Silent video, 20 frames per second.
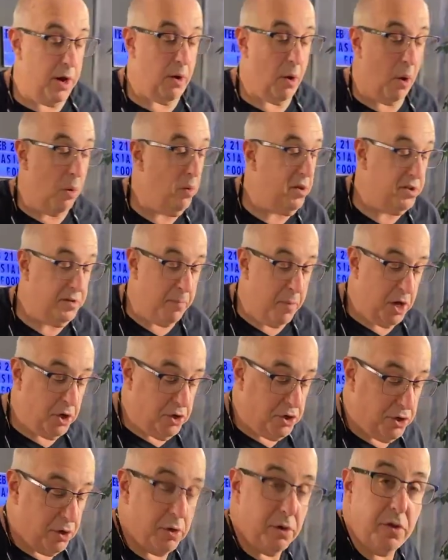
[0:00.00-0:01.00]
to always make
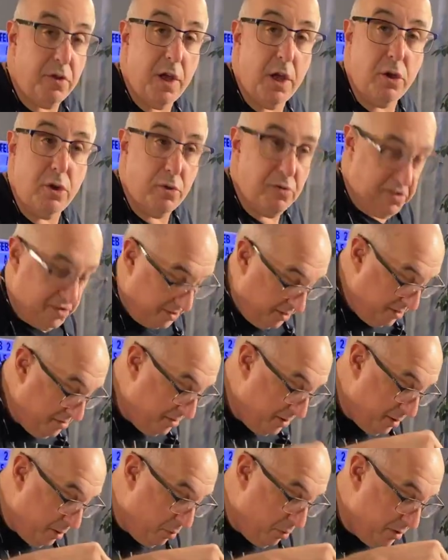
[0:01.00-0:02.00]
sure that you
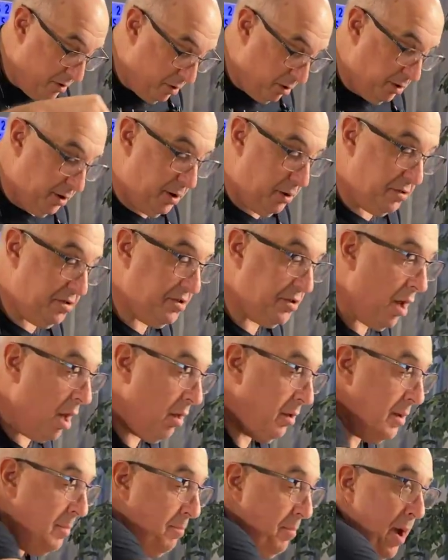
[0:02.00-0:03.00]
season it with a little
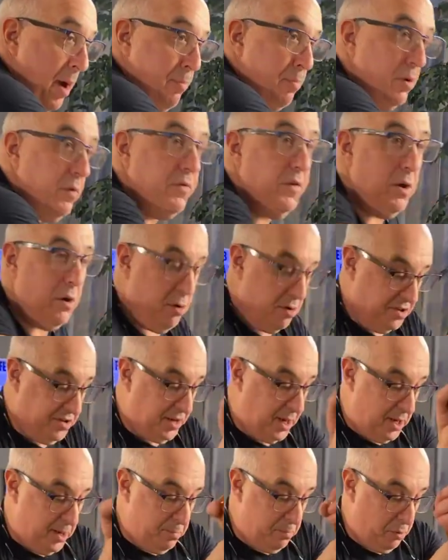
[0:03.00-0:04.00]
salt and pepper. If you notice, I
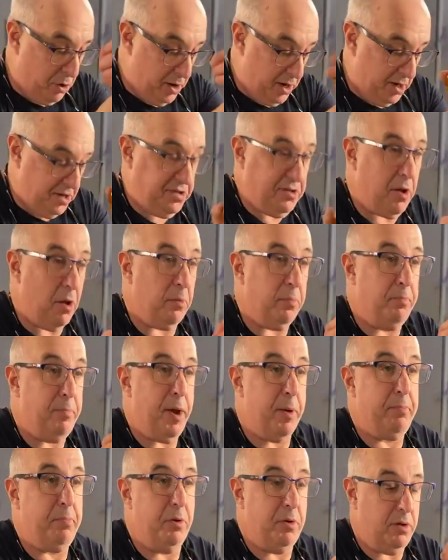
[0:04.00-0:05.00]
didn't put any salt and
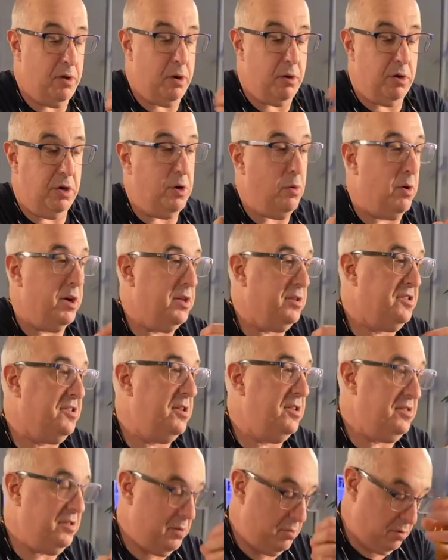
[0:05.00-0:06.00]
pepper in there, and you want to
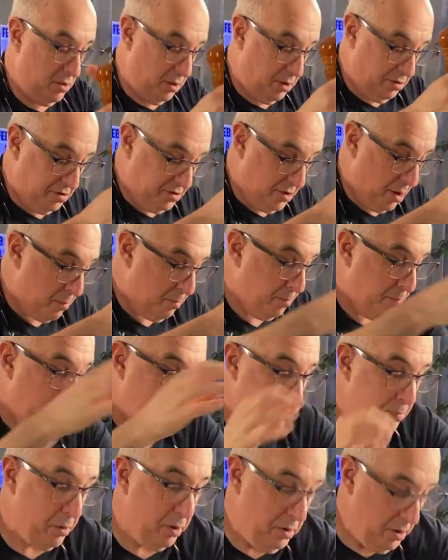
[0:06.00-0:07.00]
season it with a little salt and
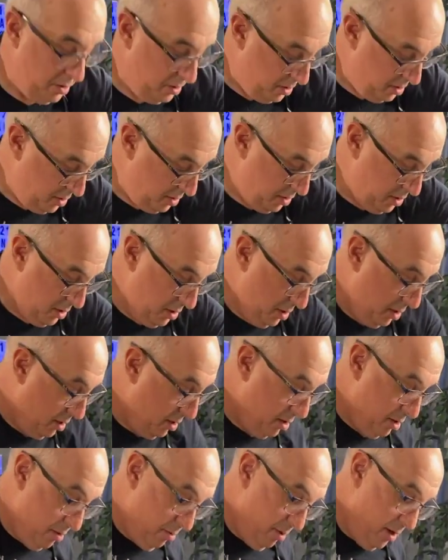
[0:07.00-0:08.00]
pepper.
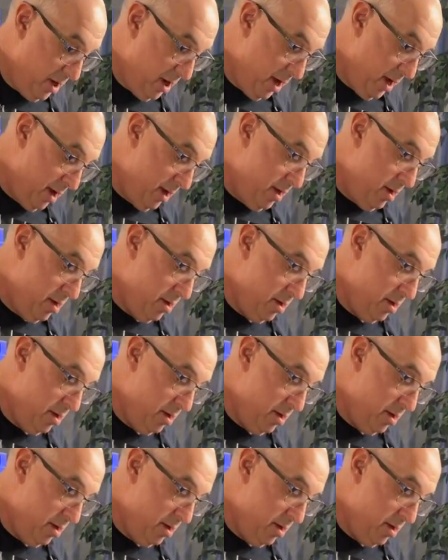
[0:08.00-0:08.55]
Okay.